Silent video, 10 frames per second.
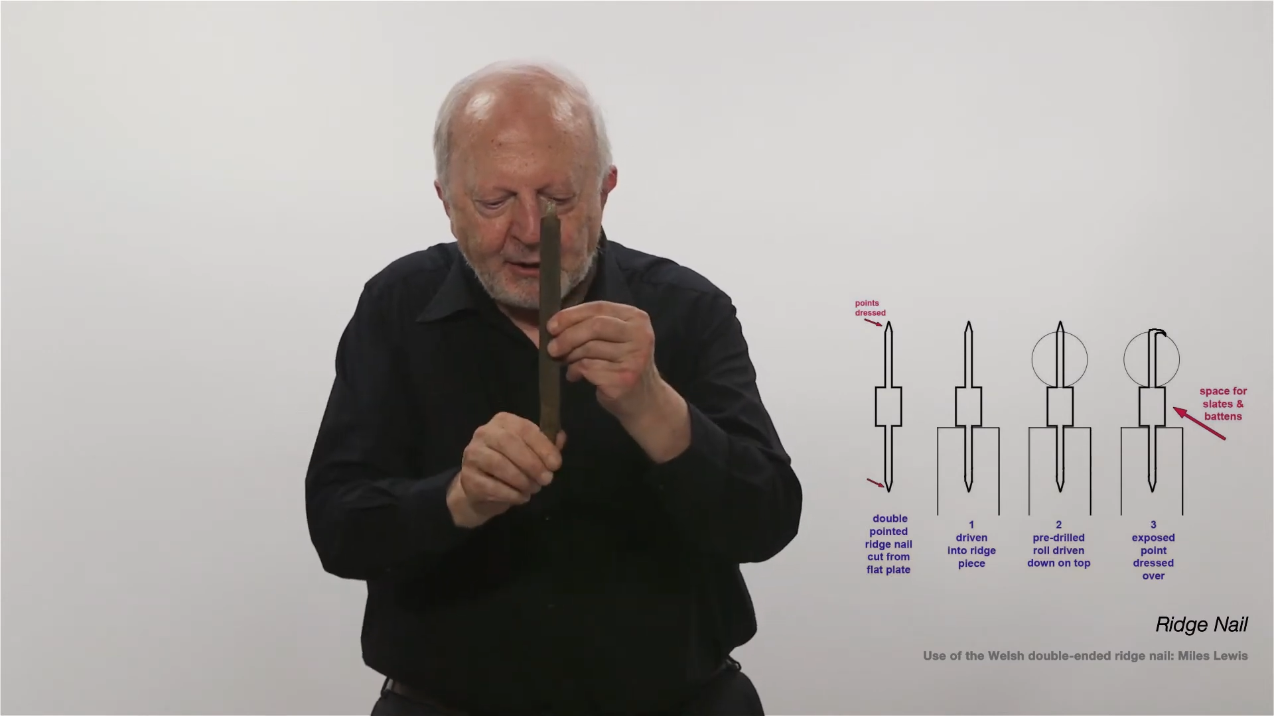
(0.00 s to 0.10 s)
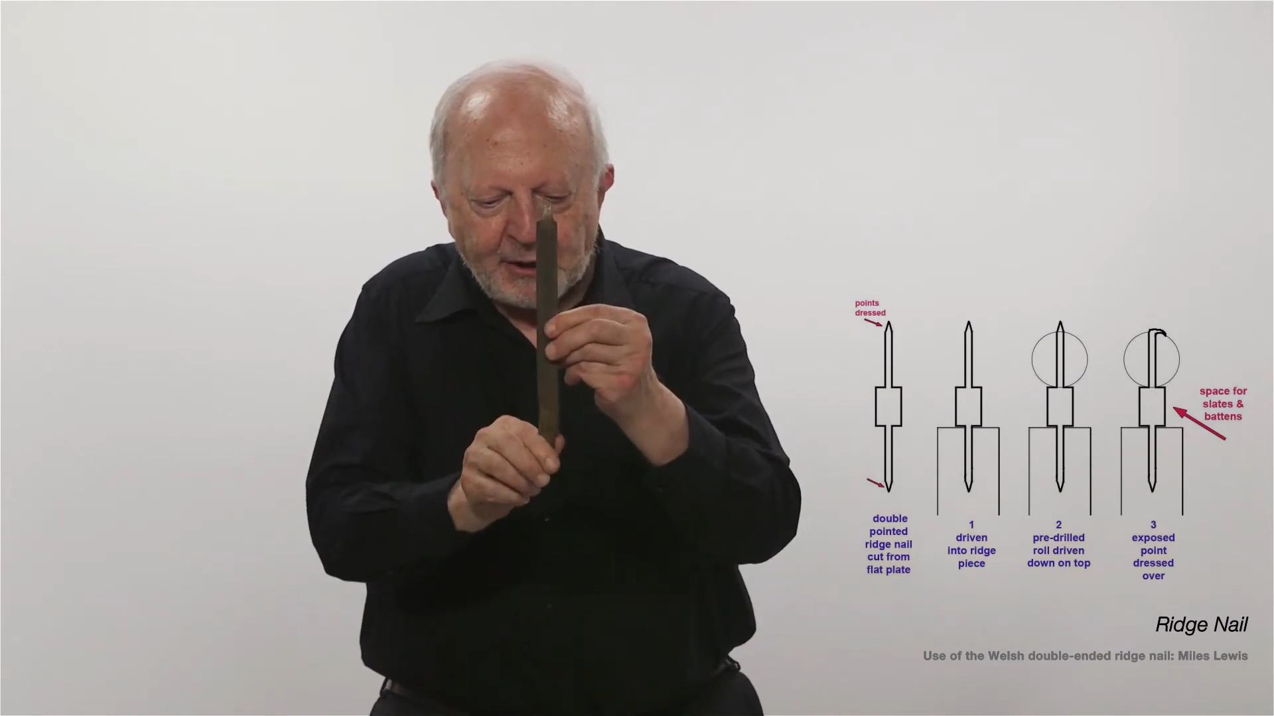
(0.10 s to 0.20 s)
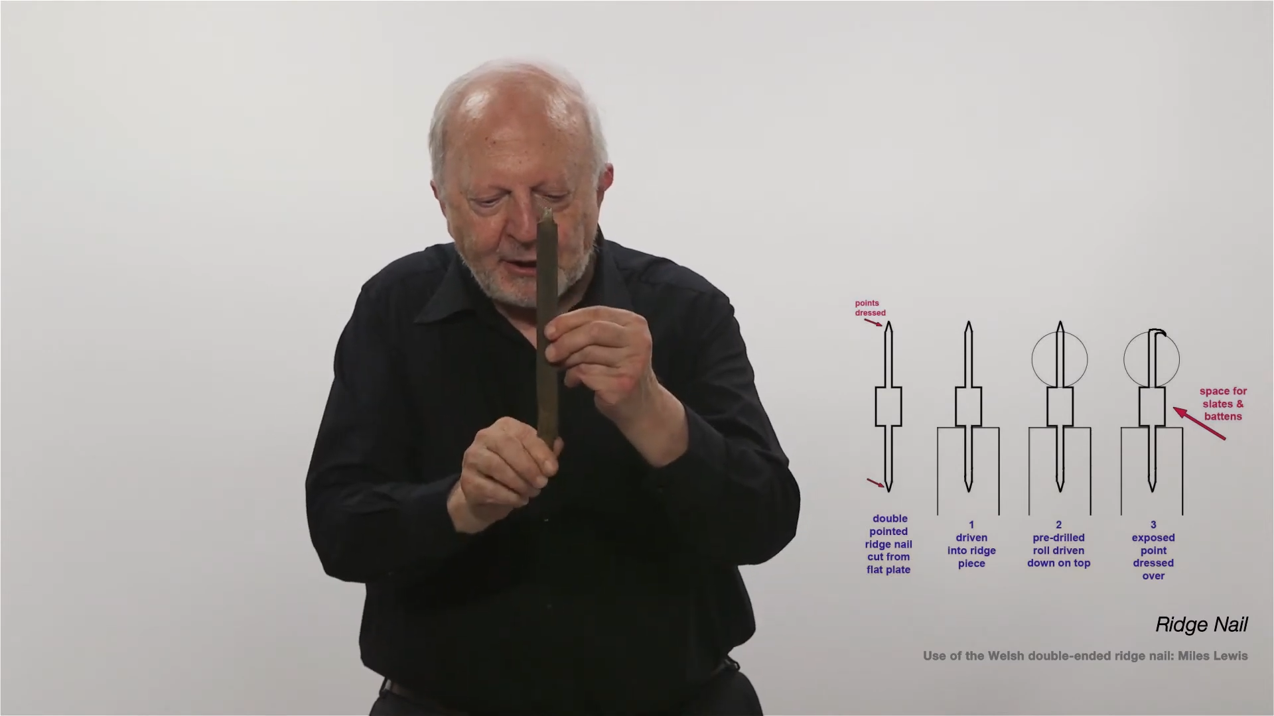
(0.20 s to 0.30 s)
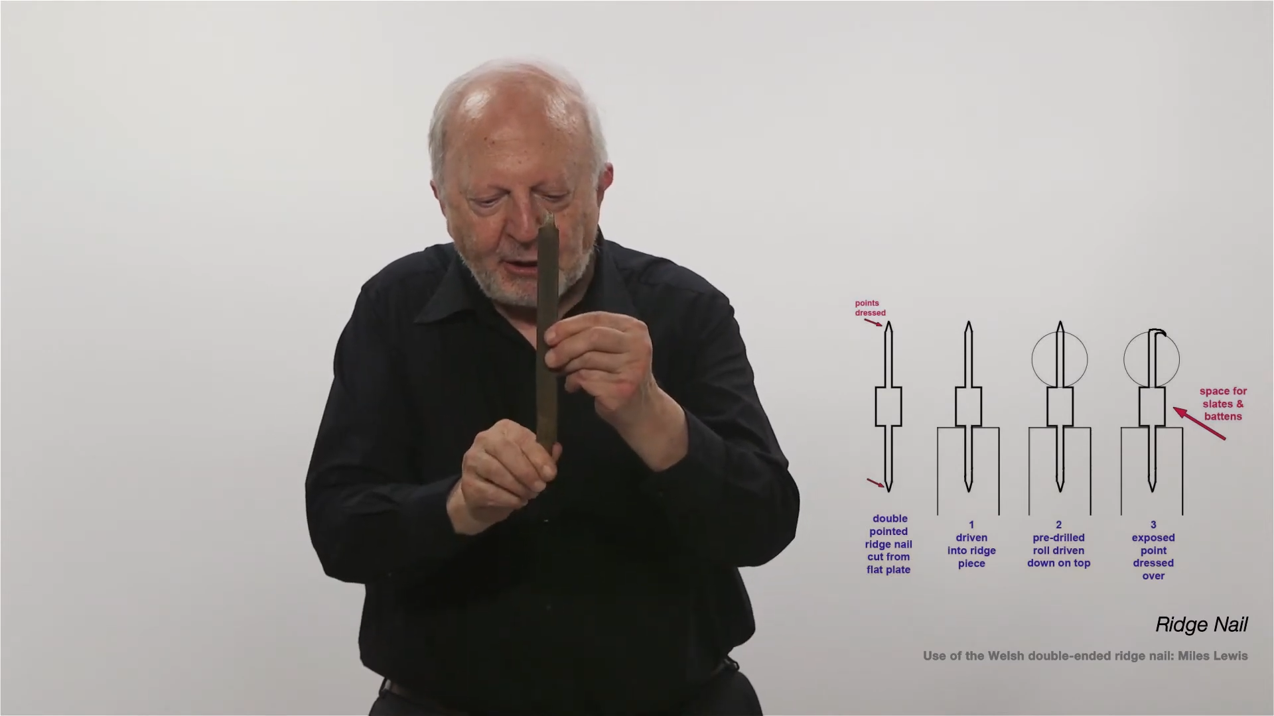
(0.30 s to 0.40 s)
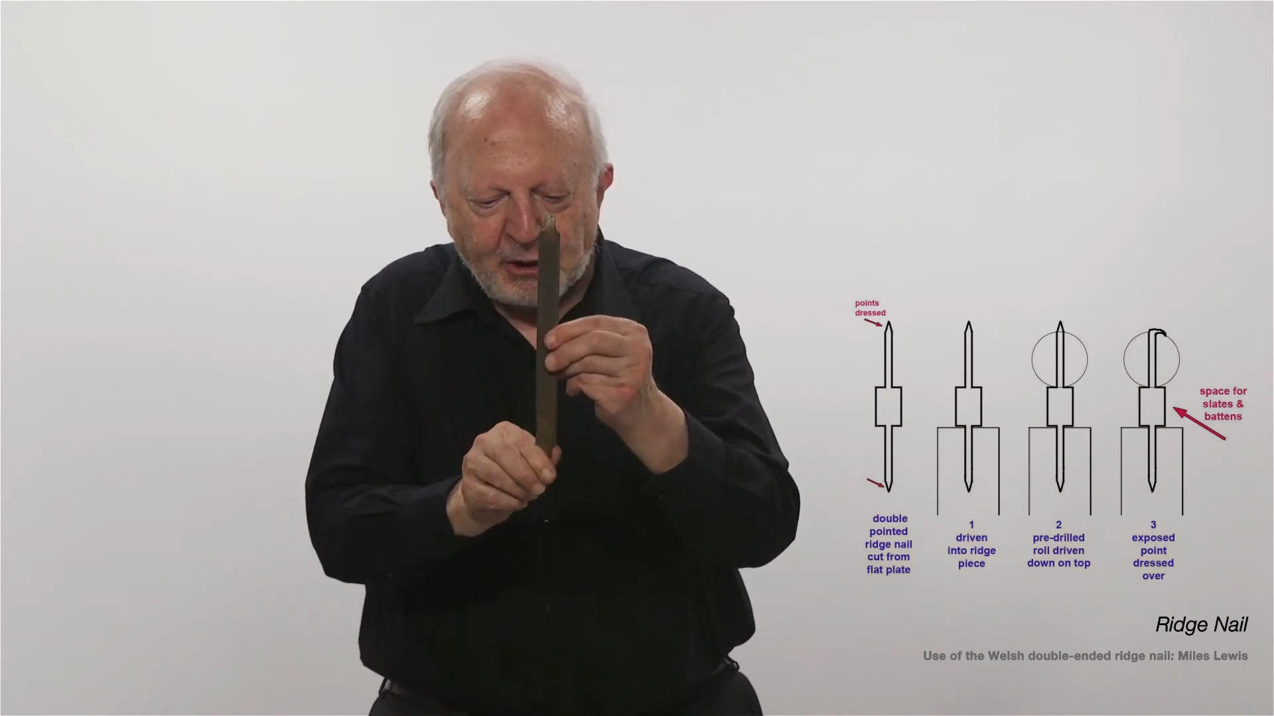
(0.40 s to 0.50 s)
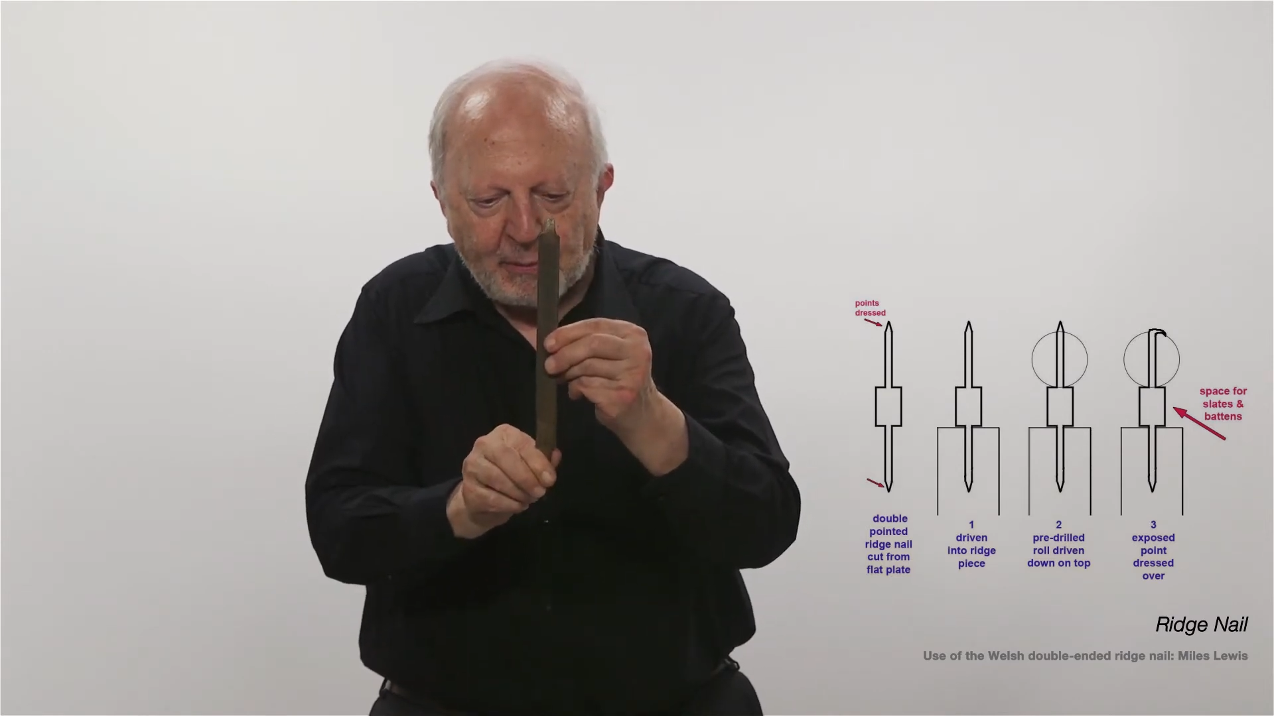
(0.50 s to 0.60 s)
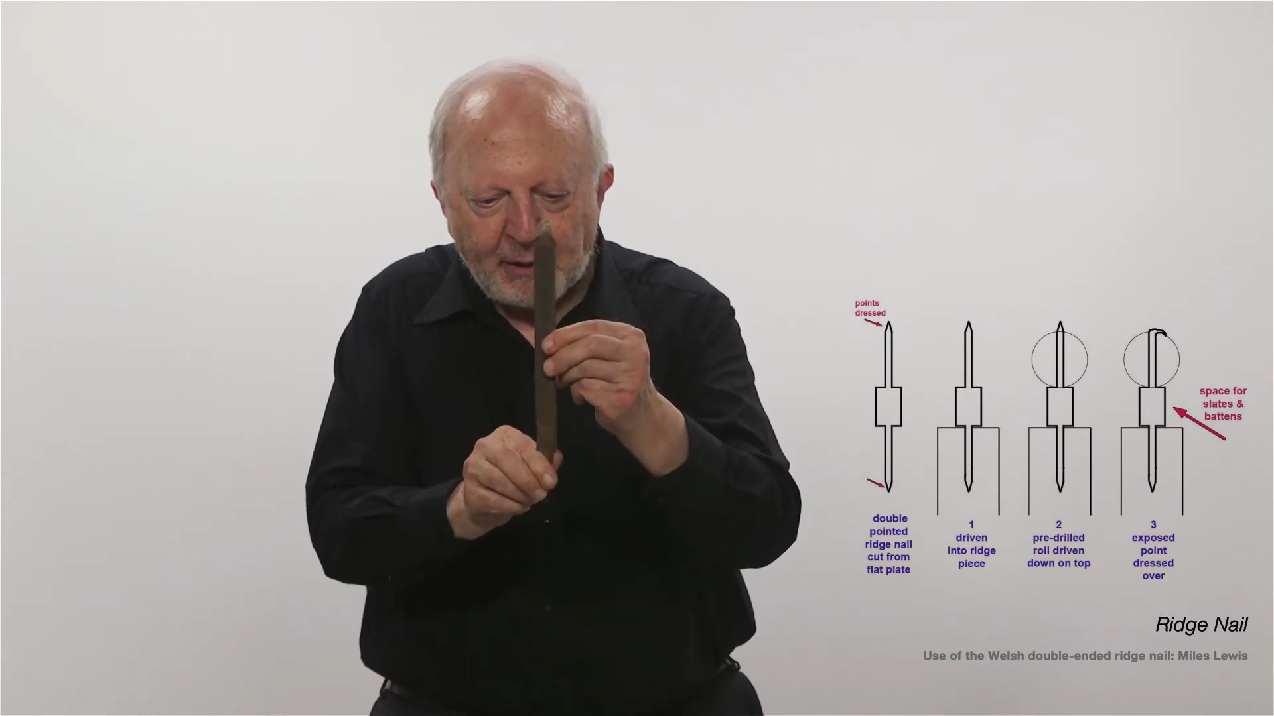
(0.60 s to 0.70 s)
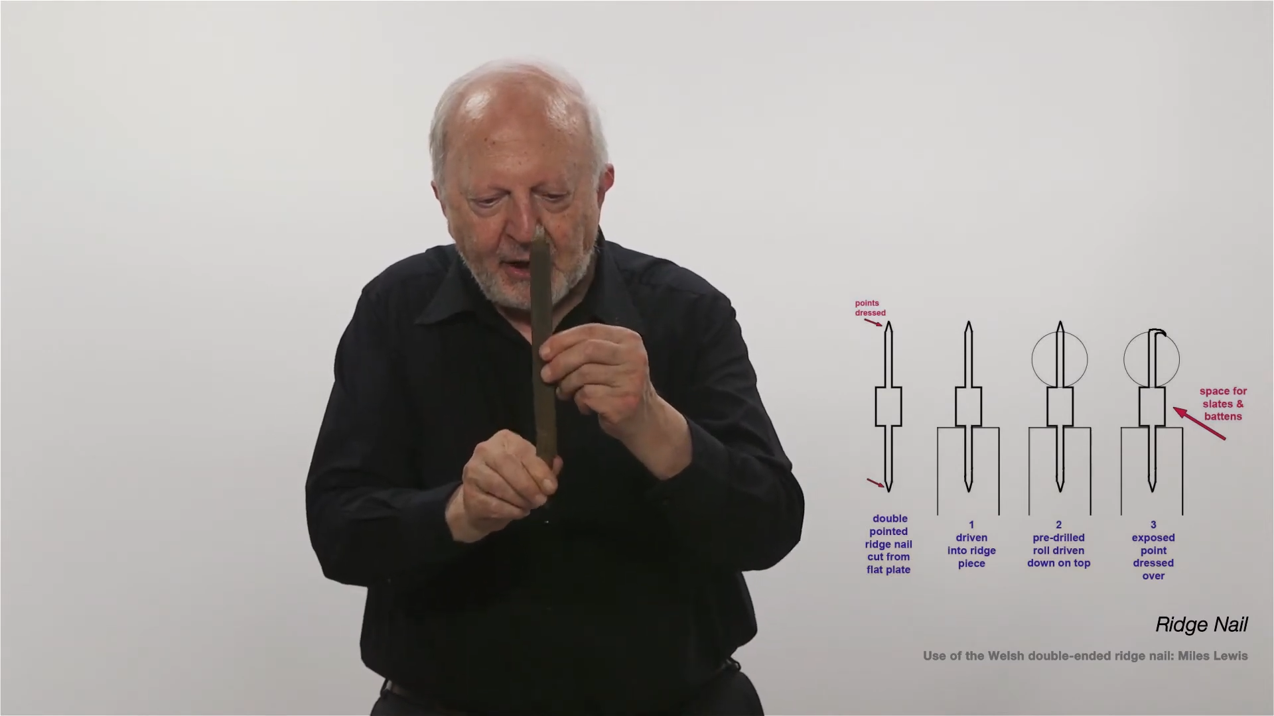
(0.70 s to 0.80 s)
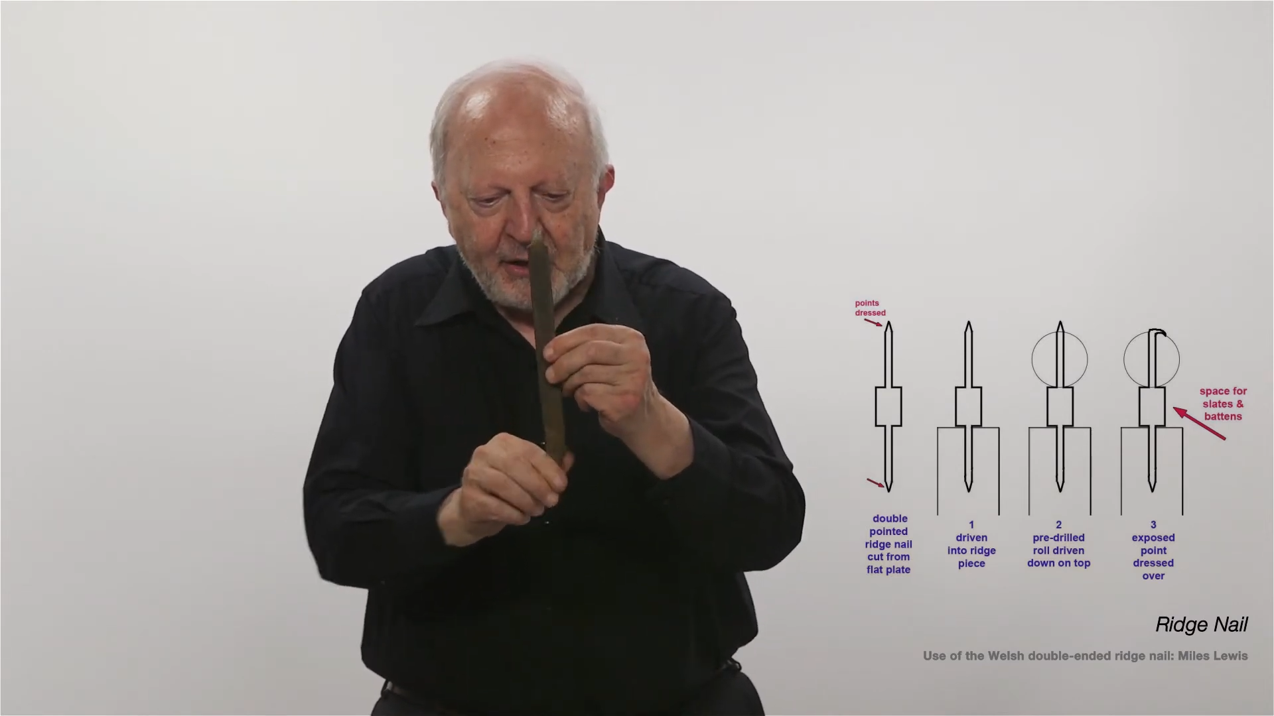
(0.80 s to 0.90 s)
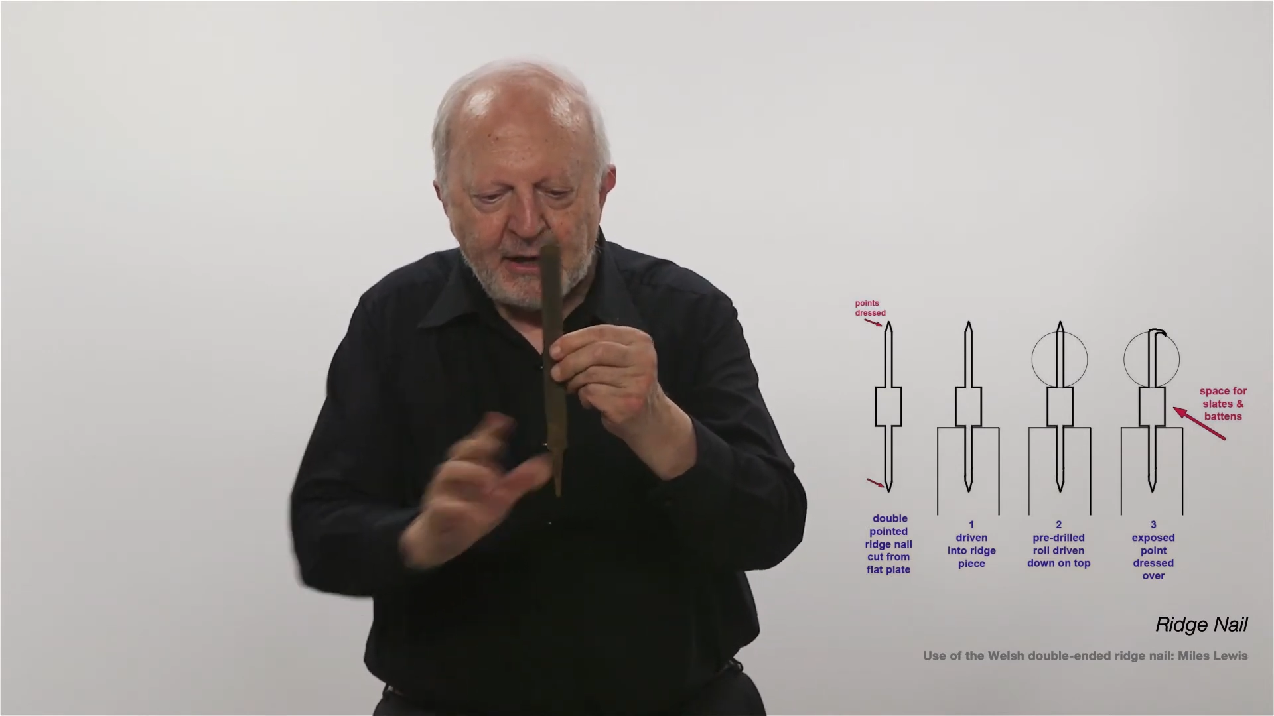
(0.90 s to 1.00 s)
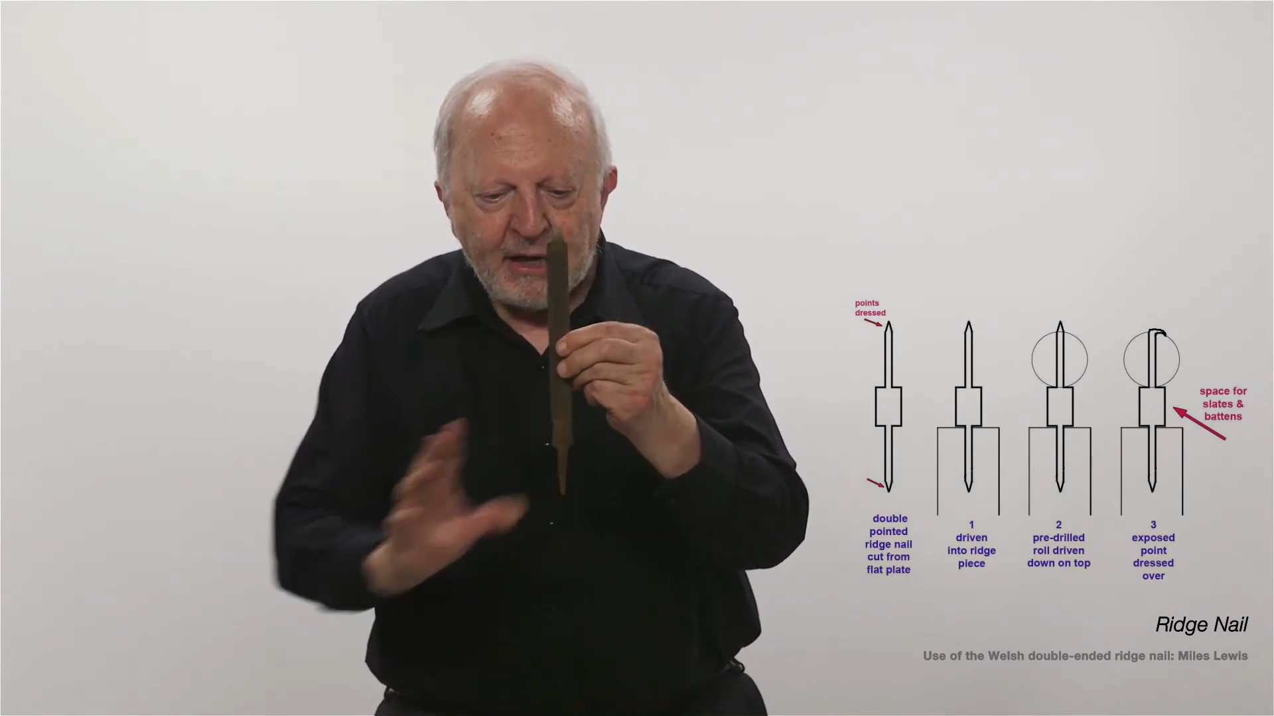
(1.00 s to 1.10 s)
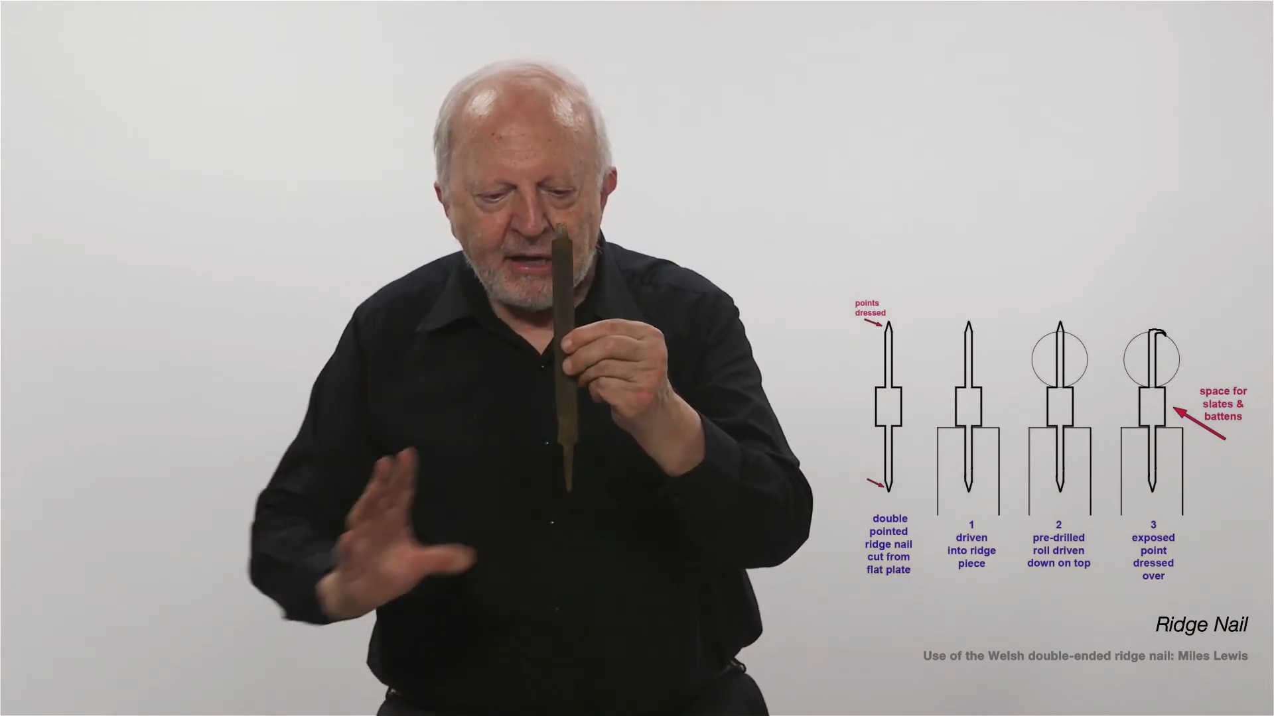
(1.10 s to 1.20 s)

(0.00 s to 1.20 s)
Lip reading: into the structure below.